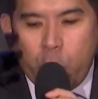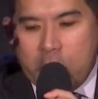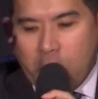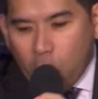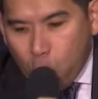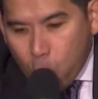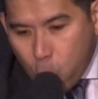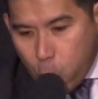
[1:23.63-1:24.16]
we are
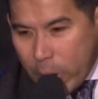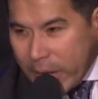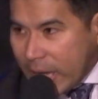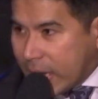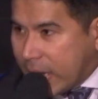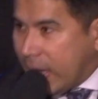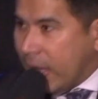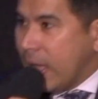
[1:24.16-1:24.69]

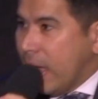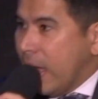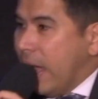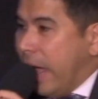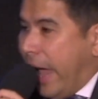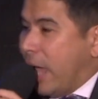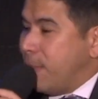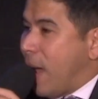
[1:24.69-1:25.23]
weak.
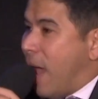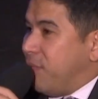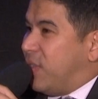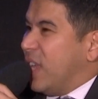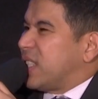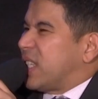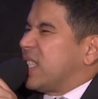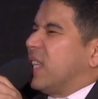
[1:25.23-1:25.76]
Amen.
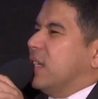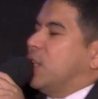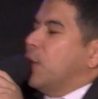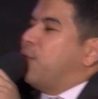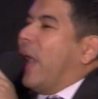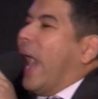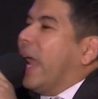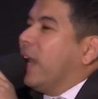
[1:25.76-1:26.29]
This is the
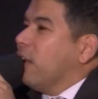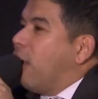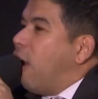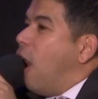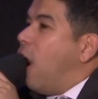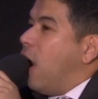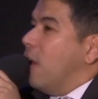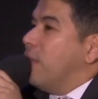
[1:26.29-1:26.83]
divine
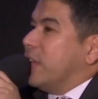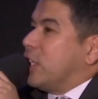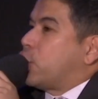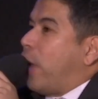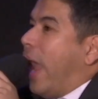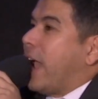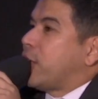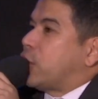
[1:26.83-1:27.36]
law of
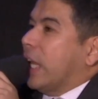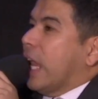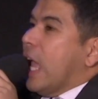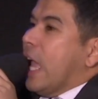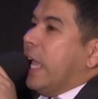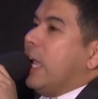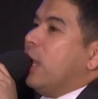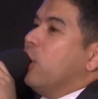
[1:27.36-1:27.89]
attraction.
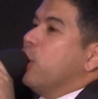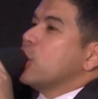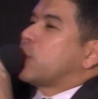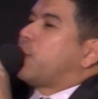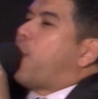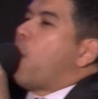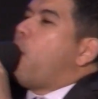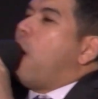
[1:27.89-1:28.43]
He
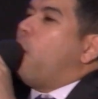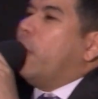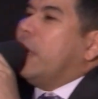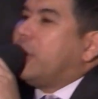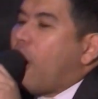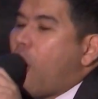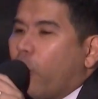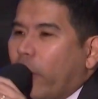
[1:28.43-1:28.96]
looks for what we
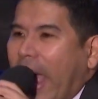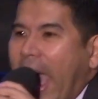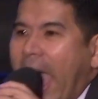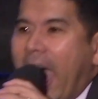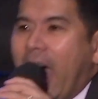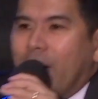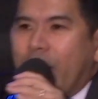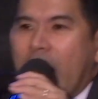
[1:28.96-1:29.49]
don't
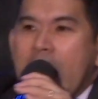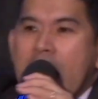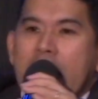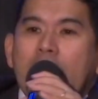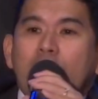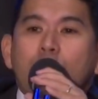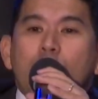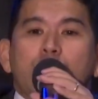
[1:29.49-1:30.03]
have.
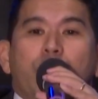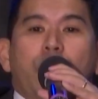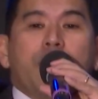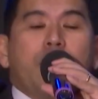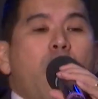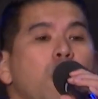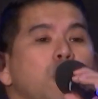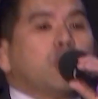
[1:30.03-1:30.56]
He looks for
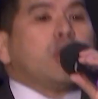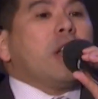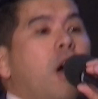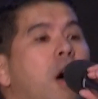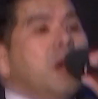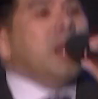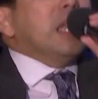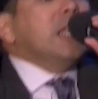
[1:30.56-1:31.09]
those that
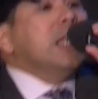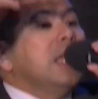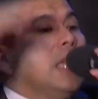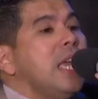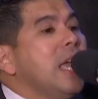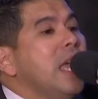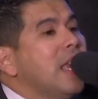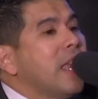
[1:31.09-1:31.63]
are in
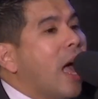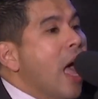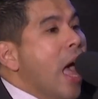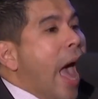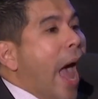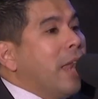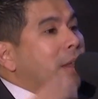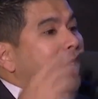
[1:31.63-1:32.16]
need.
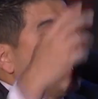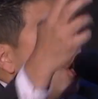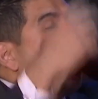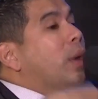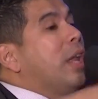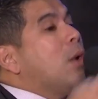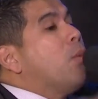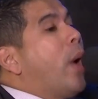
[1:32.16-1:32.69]
And it's
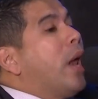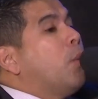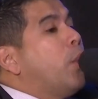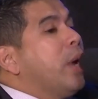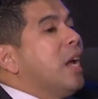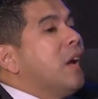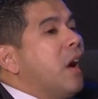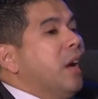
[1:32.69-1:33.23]
only when
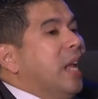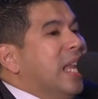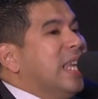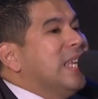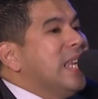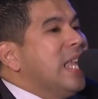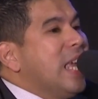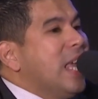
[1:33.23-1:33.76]
we are
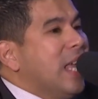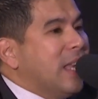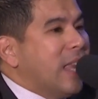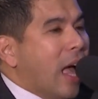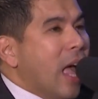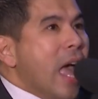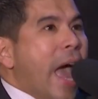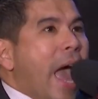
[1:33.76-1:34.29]
in need,
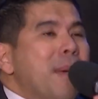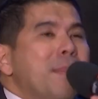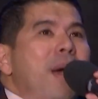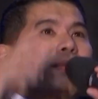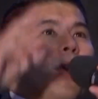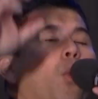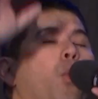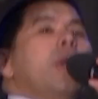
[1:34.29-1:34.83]

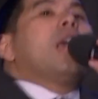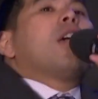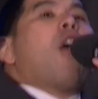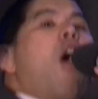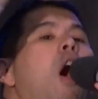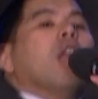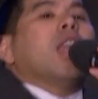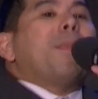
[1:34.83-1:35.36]
amen, that we
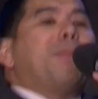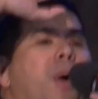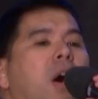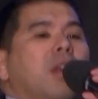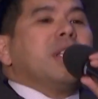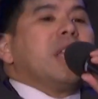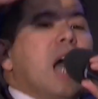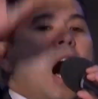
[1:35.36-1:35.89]
call
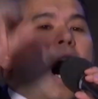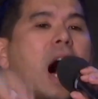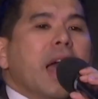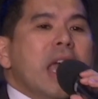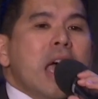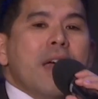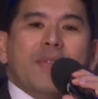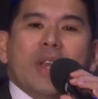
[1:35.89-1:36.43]
upon
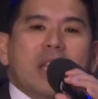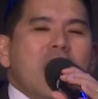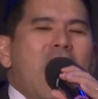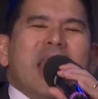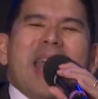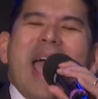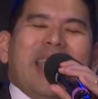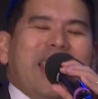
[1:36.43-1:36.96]
God, that
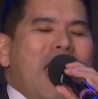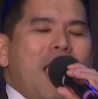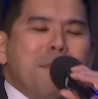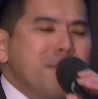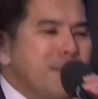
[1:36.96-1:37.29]
God, I can't